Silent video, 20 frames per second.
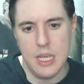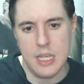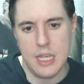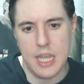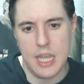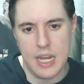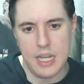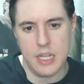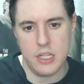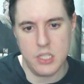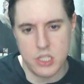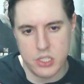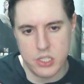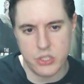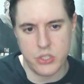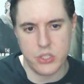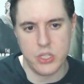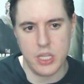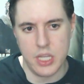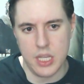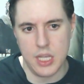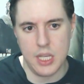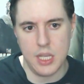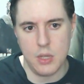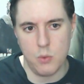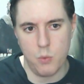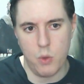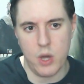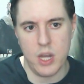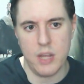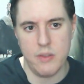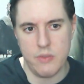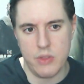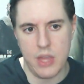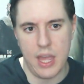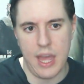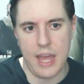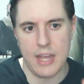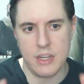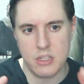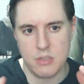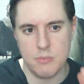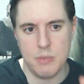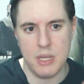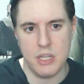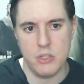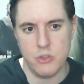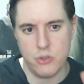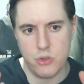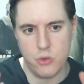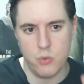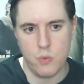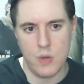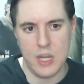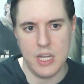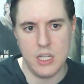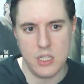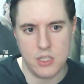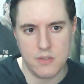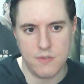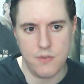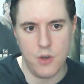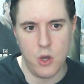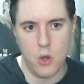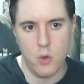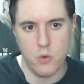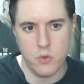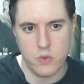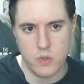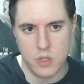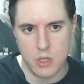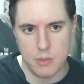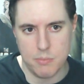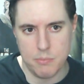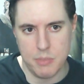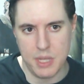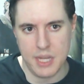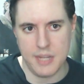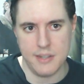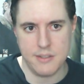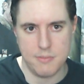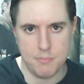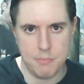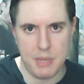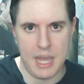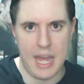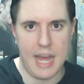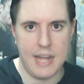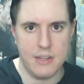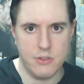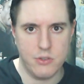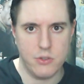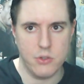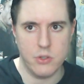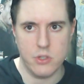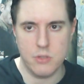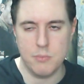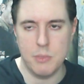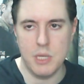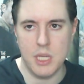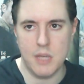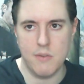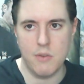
getting to see one of the X-Men's greatest foes, their biggest bad, so to speak.